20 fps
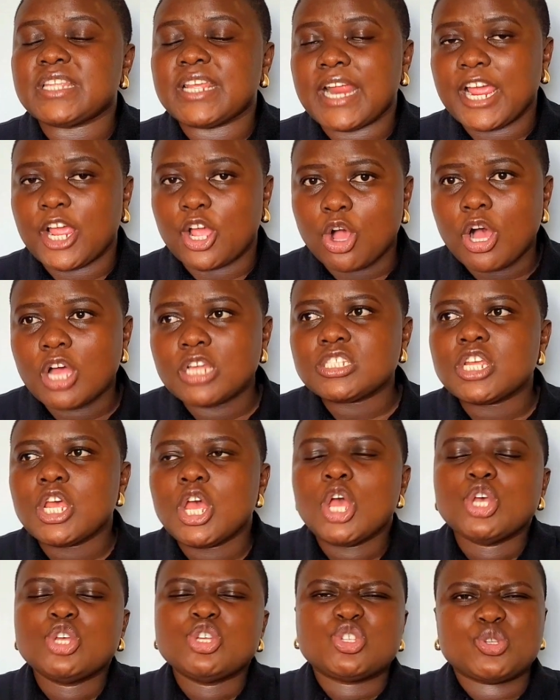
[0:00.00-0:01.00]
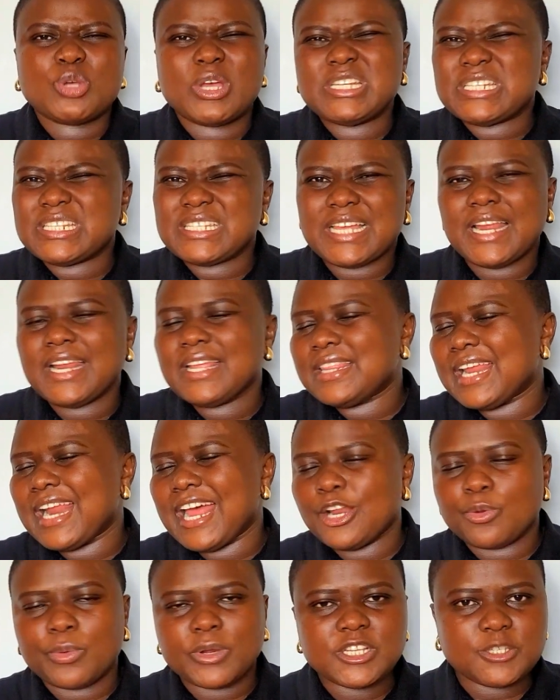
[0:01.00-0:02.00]
that I got. So I decided that I
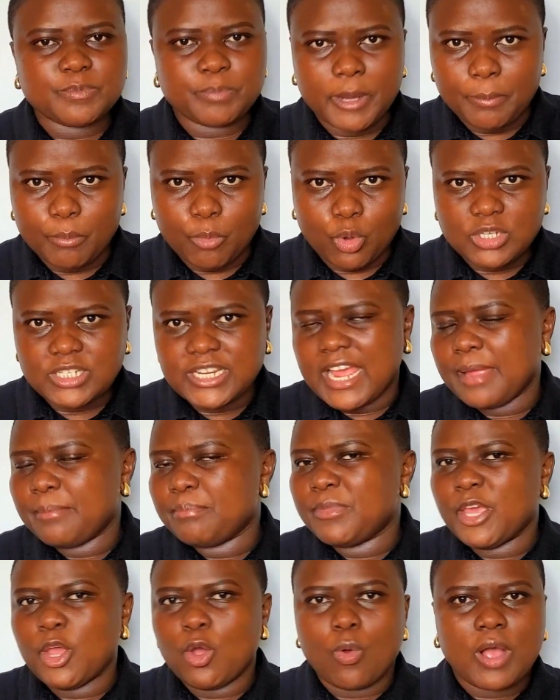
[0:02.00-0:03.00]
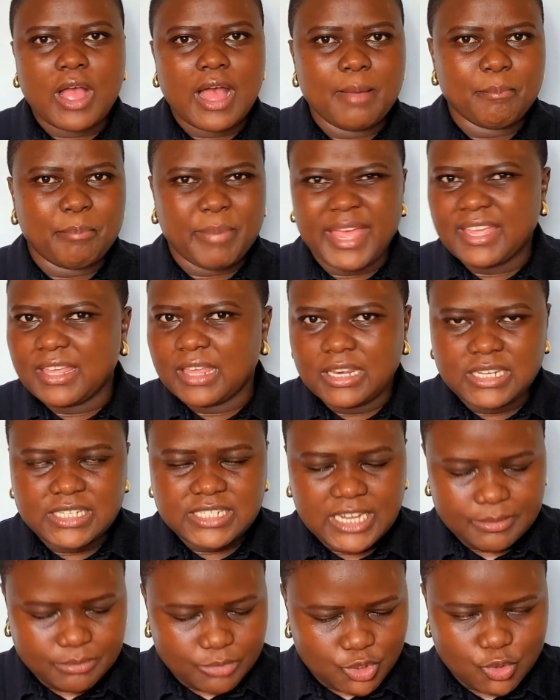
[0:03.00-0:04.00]
don't want to spend more time there or come back
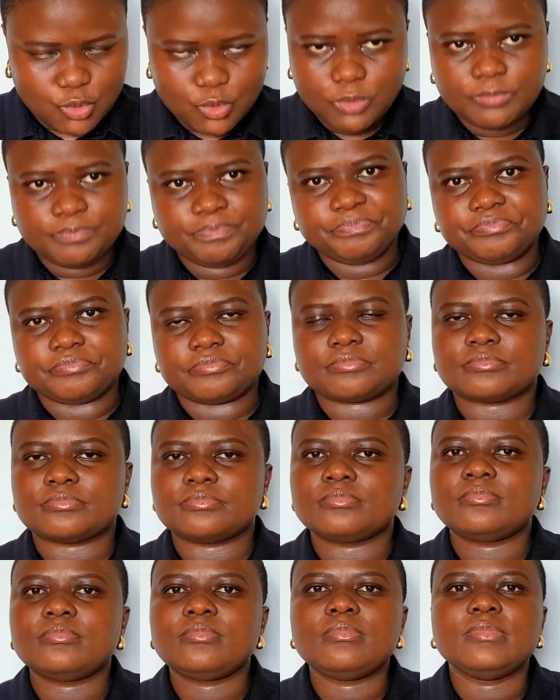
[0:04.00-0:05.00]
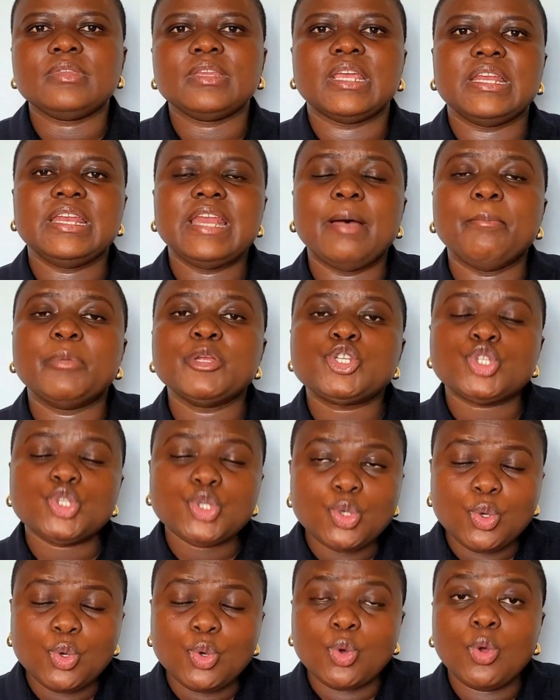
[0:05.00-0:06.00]
anytime soon. Number
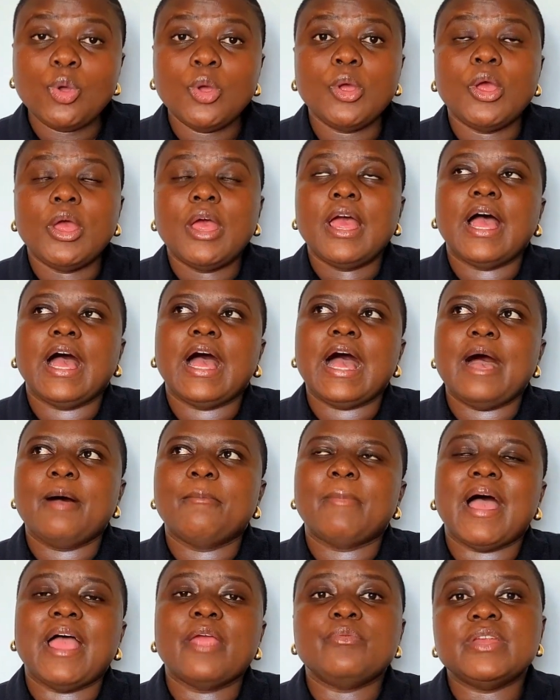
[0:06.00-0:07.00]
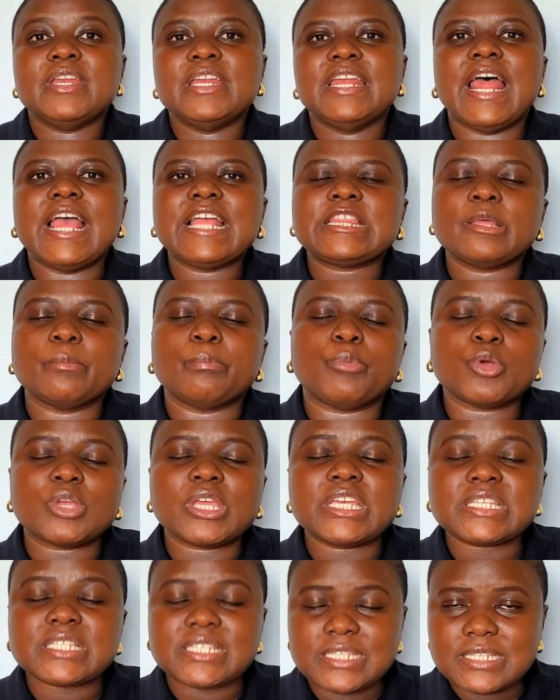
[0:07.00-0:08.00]
two, I really like the
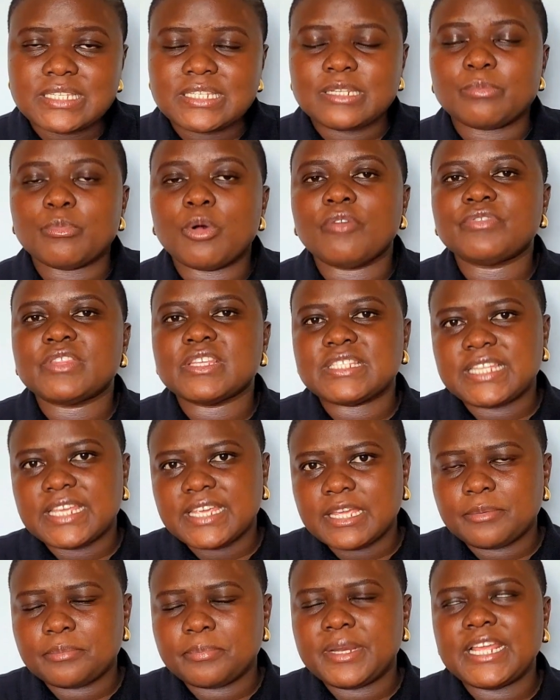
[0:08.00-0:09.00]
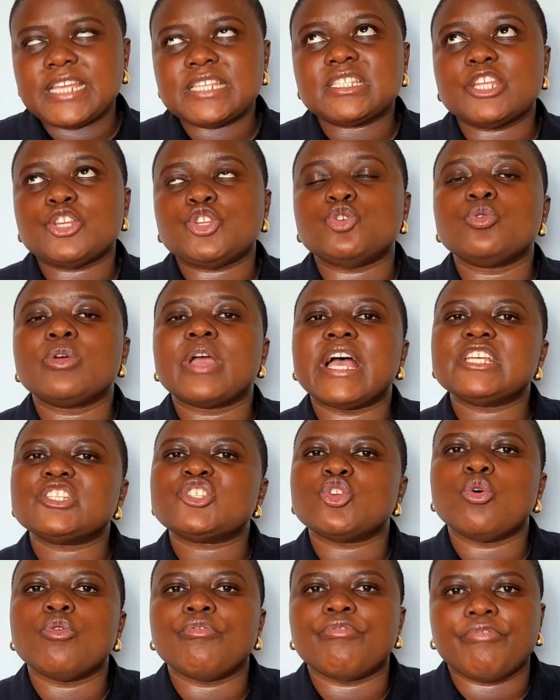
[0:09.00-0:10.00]
booking system of the second place that you guys
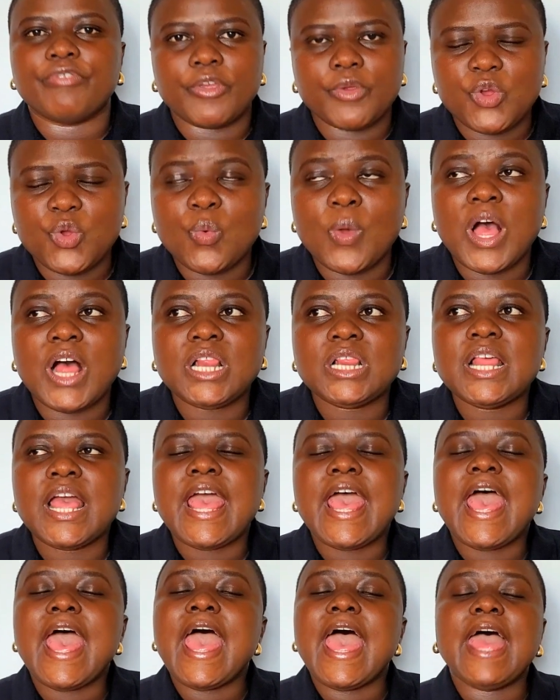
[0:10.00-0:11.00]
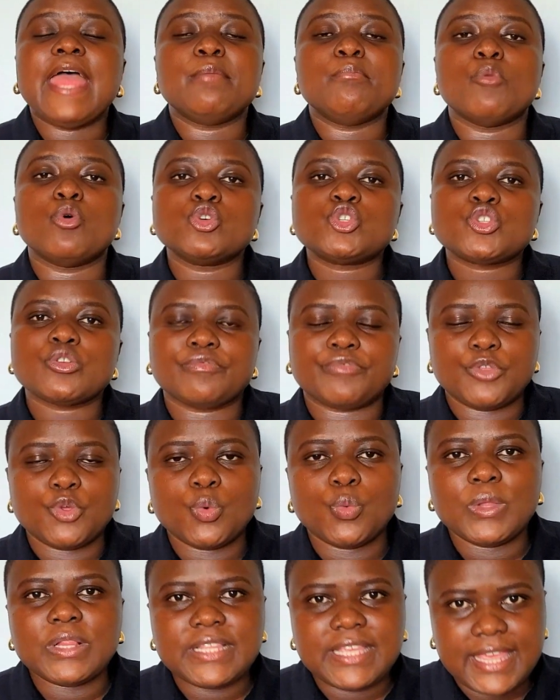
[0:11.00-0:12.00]
know very well, and most of you
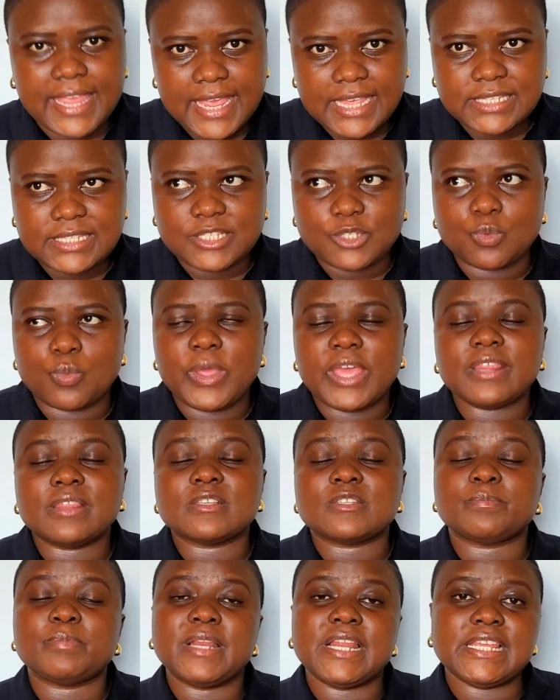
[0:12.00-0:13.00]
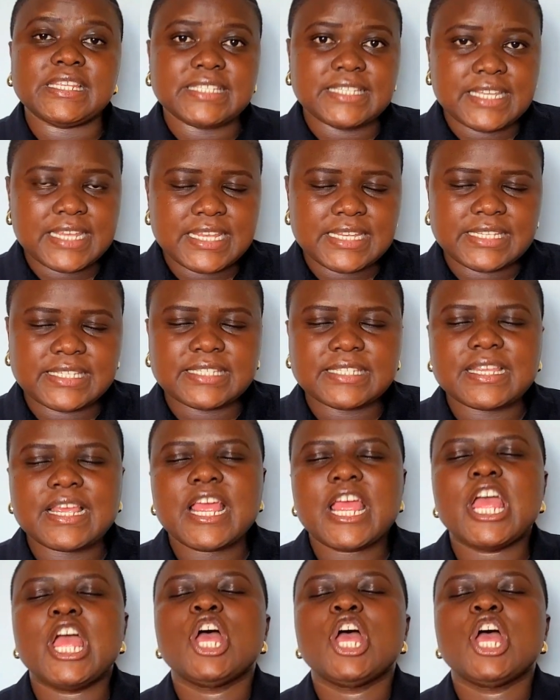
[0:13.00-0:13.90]
will guess where this place is.